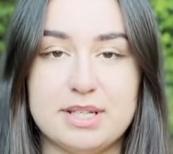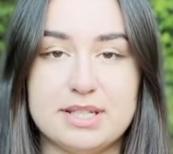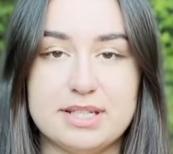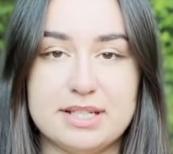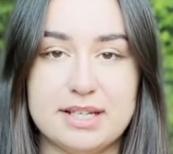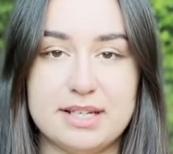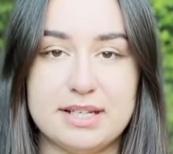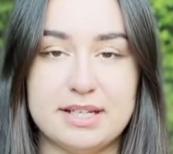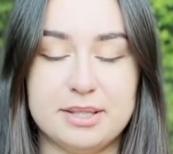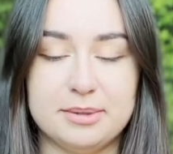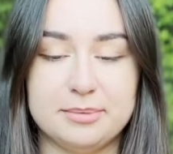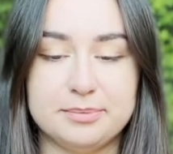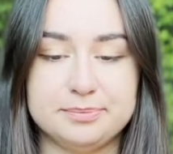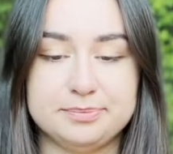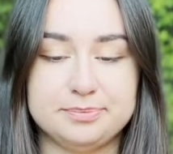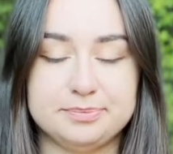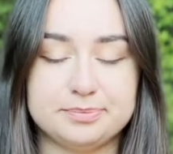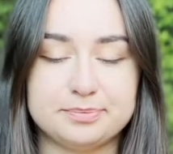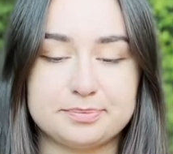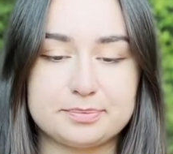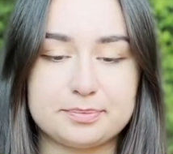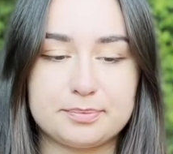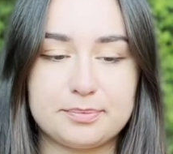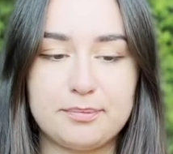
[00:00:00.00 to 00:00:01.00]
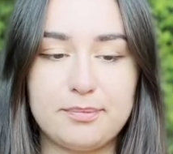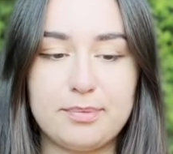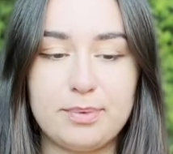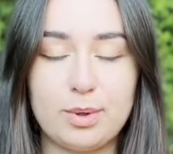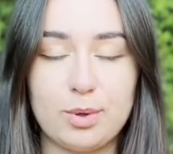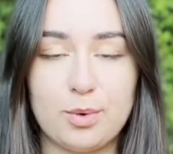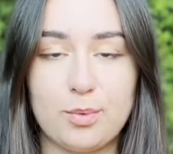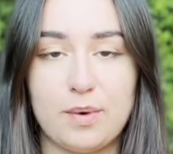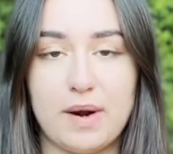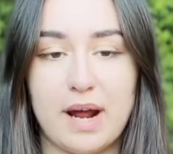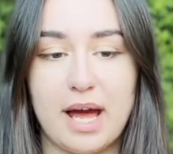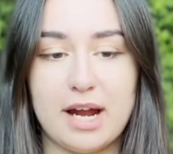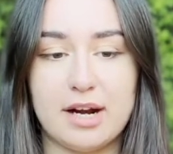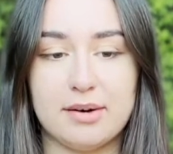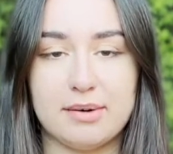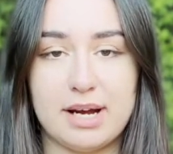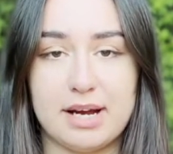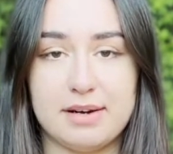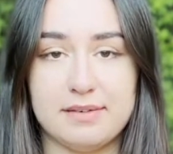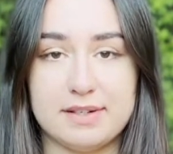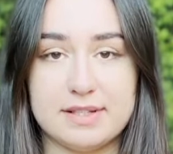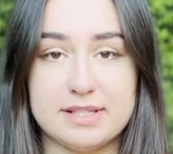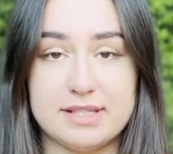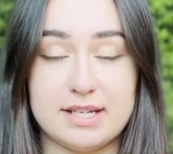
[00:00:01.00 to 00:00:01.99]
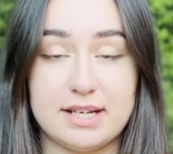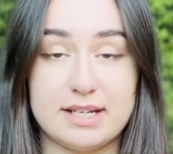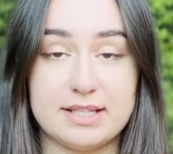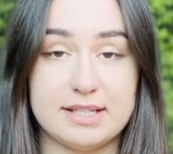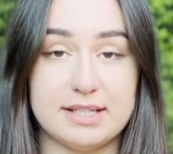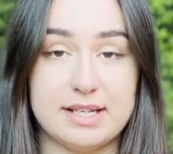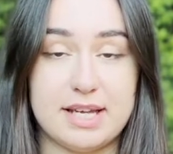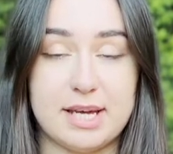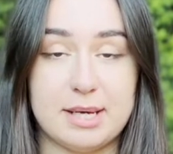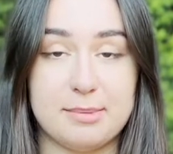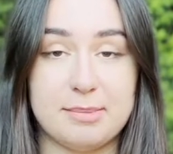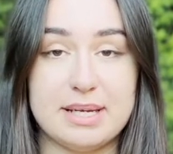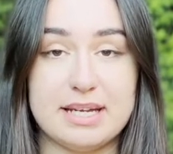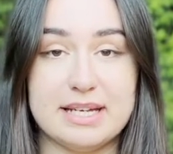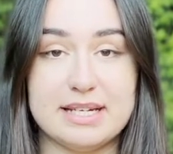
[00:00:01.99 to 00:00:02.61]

did when I arrived at 6 a.m.